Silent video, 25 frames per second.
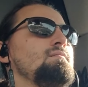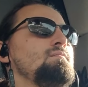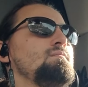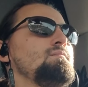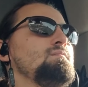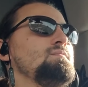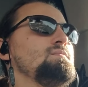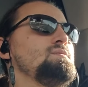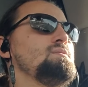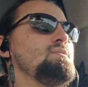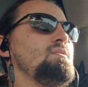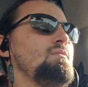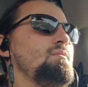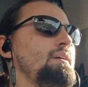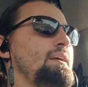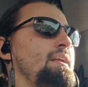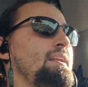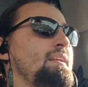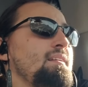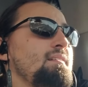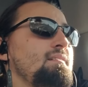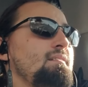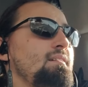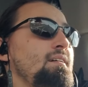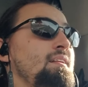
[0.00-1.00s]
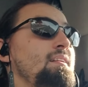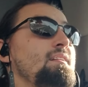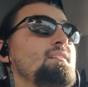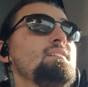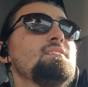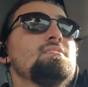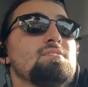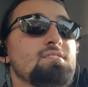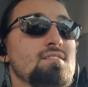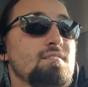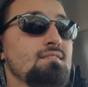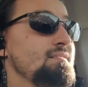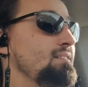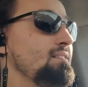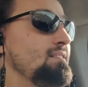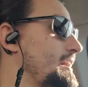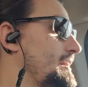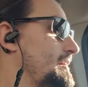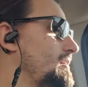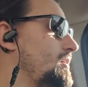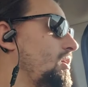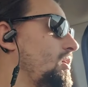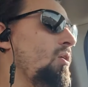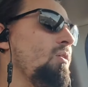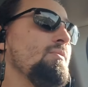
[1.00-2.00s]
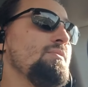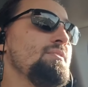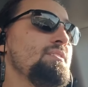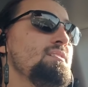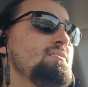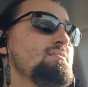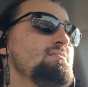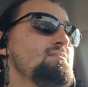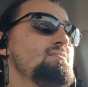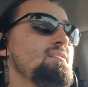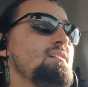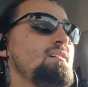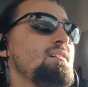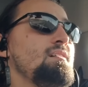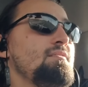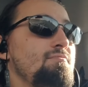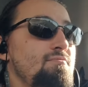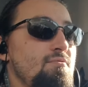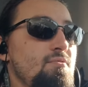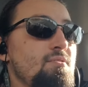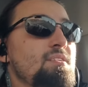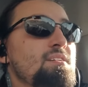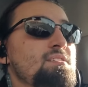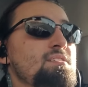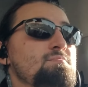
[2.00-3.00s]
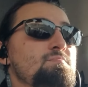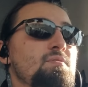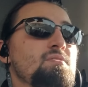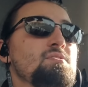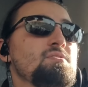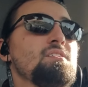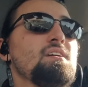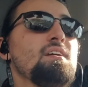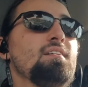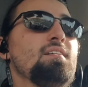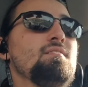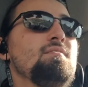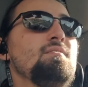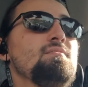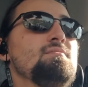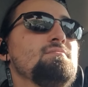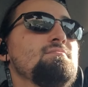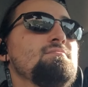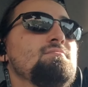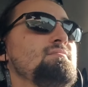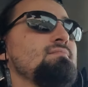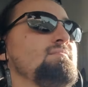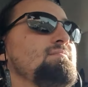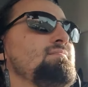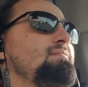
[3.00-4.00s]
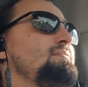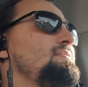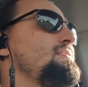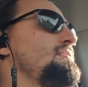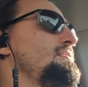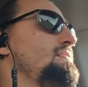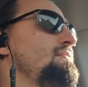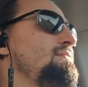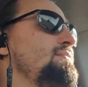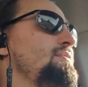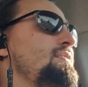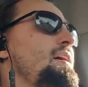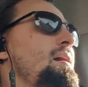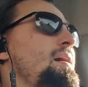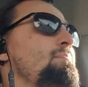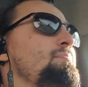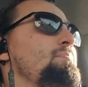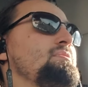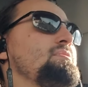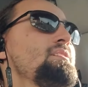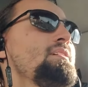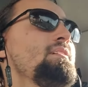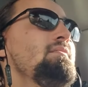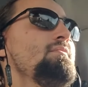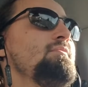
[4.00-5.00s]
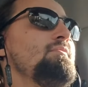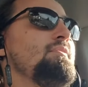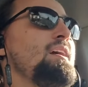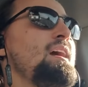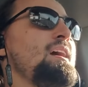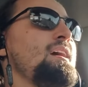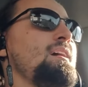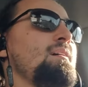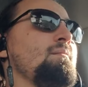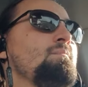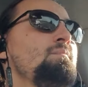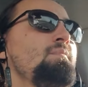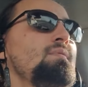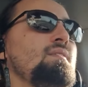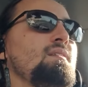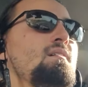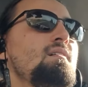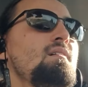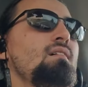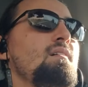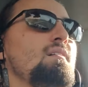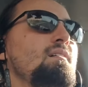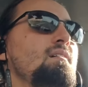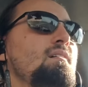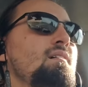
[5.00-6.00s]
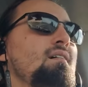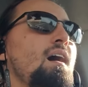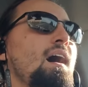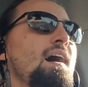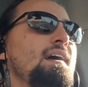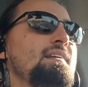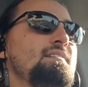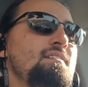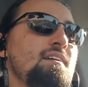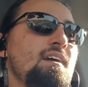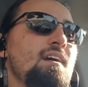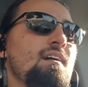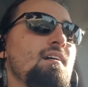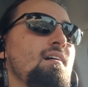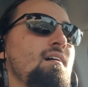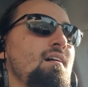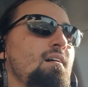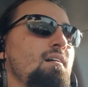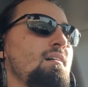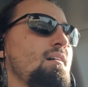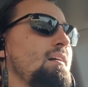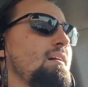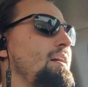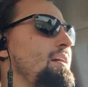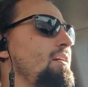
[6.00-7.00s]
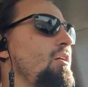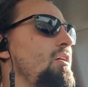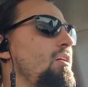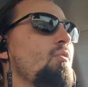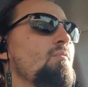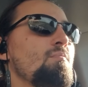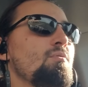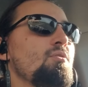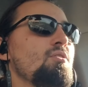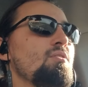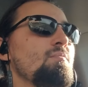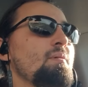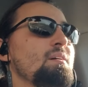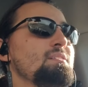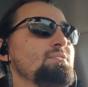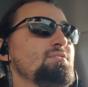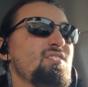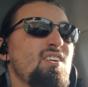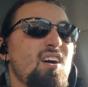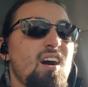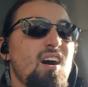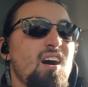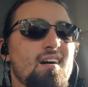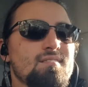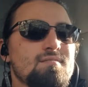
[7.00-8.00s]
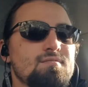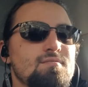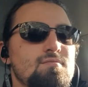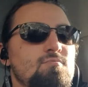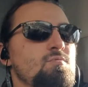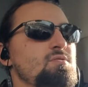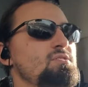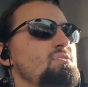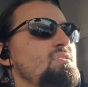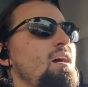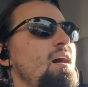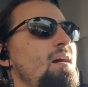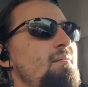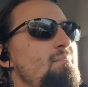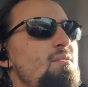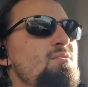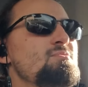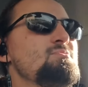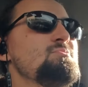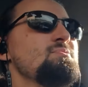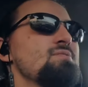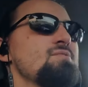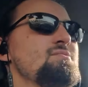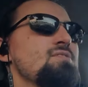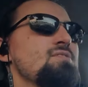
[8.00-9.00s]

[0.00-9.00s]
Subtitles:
so, in addition, like all these for that particular game, I homebrewed a bunch of guns, which I mostly took